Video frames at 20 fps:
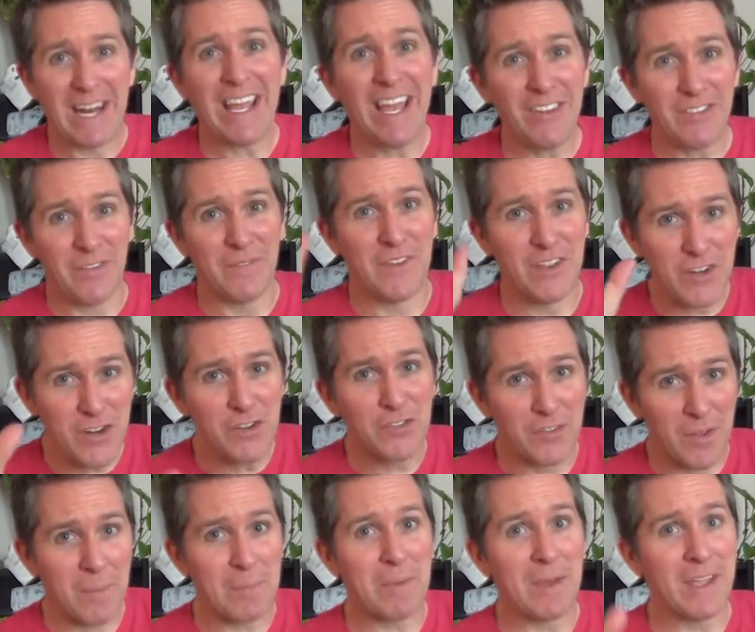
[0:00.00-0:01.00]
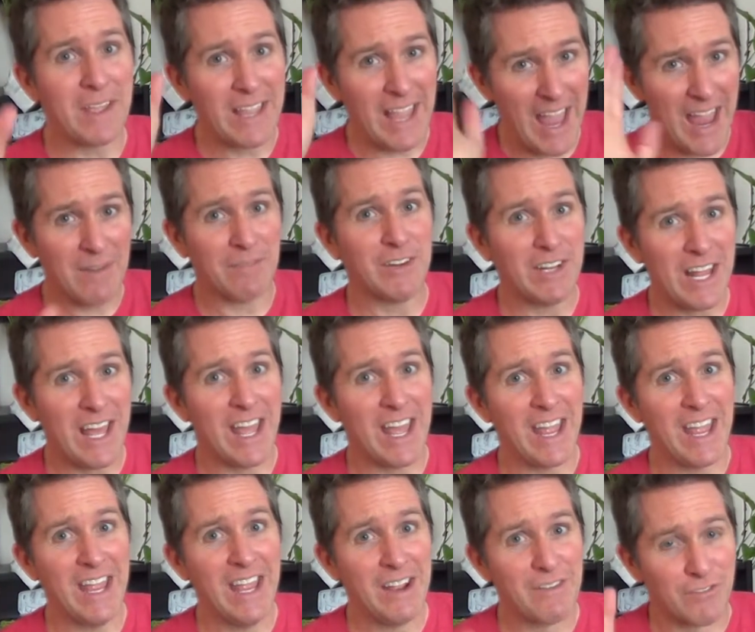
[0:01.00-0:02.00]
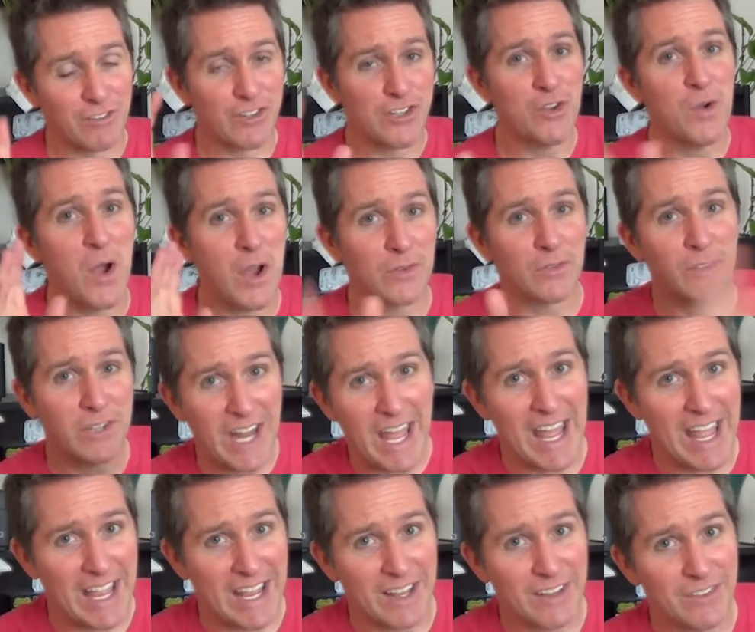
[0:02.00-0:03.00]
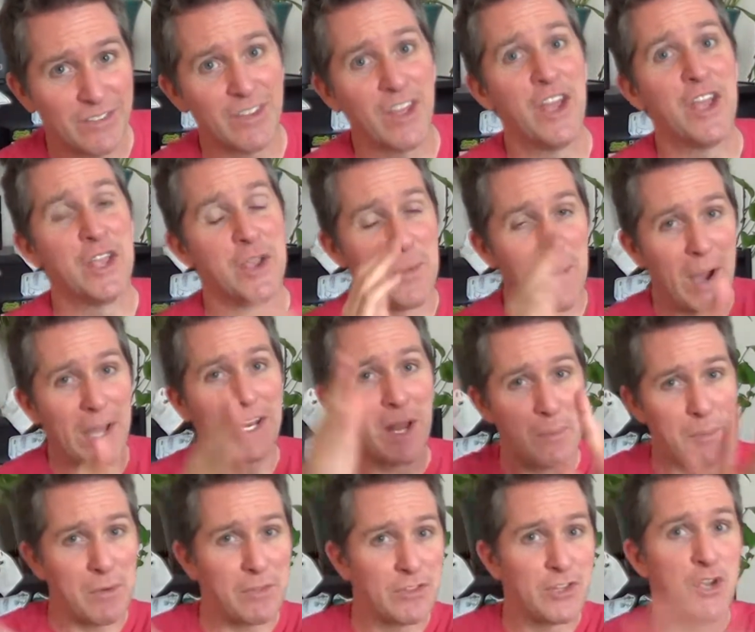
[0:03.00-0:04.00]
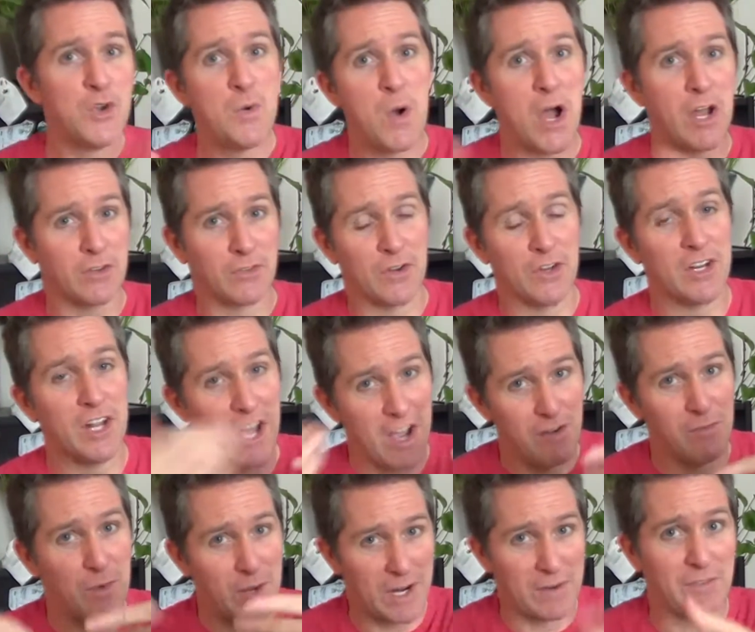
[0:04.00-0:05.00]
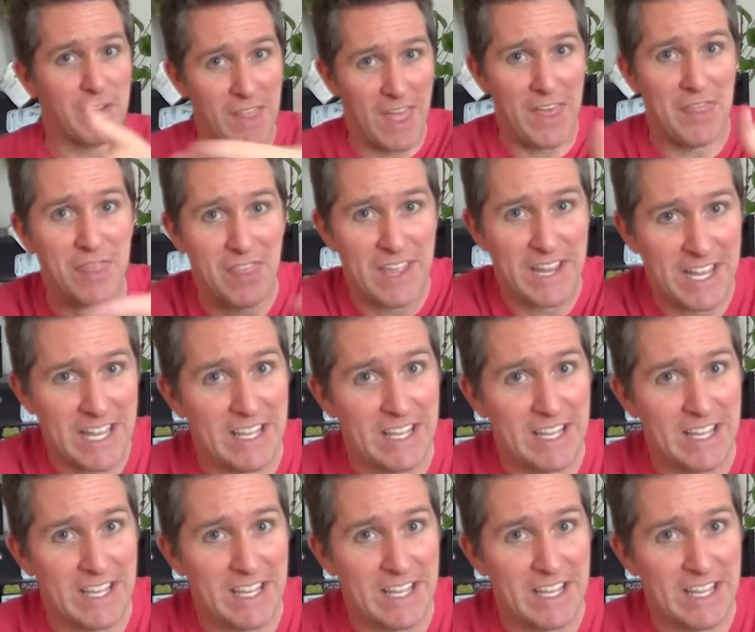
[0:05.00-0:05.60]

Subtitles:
I guess if you do something every day for 200 days, you wind up with 200 of whatever that thing